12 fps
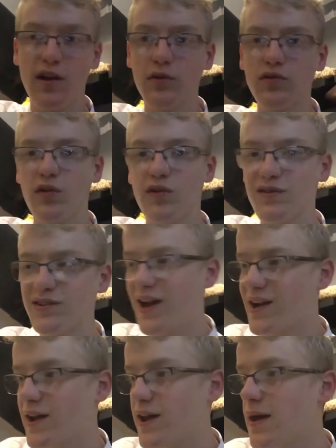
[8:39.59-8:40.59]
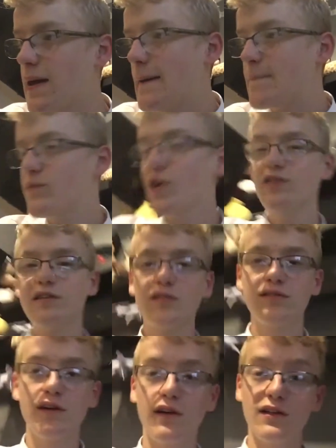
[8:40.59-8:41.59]
you know, Laurel and Yanny. And also
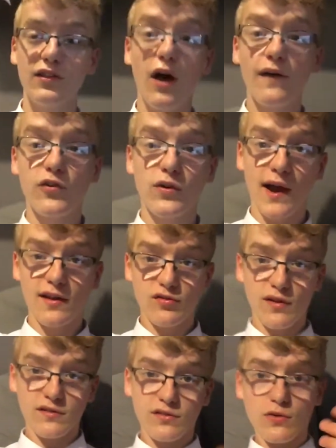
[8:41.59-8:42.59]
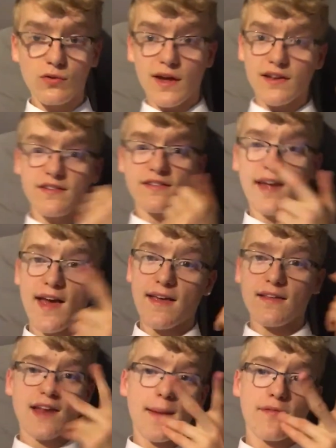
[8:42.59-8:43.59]
saw a lot of you guys around school yesterday,
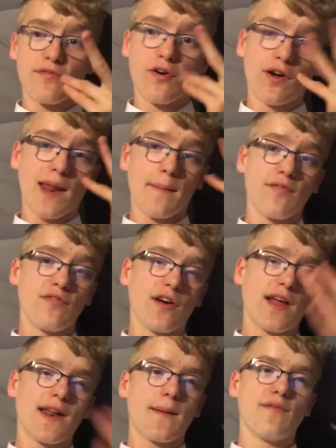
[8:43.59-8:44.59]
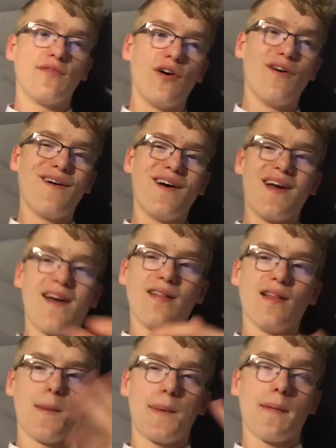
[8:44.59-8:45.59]
the day before.
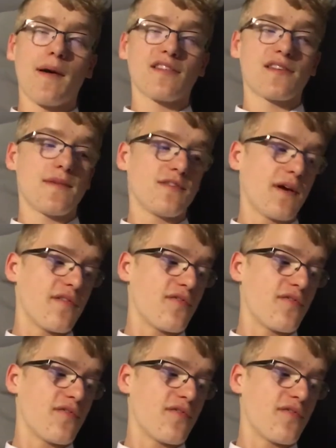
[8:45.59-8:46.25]
A lot of people asking me to play